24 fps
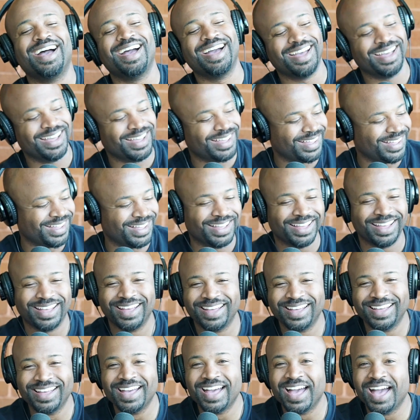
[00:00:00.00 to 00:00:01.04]
Okay, that's
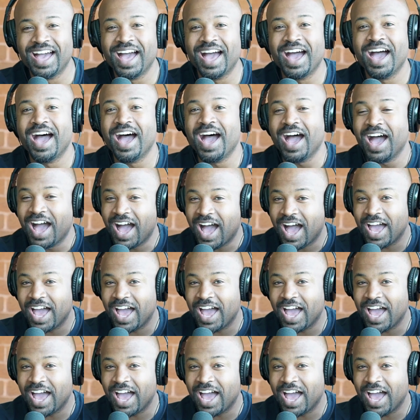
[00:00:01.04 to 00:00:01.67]
not going to stop me from eating.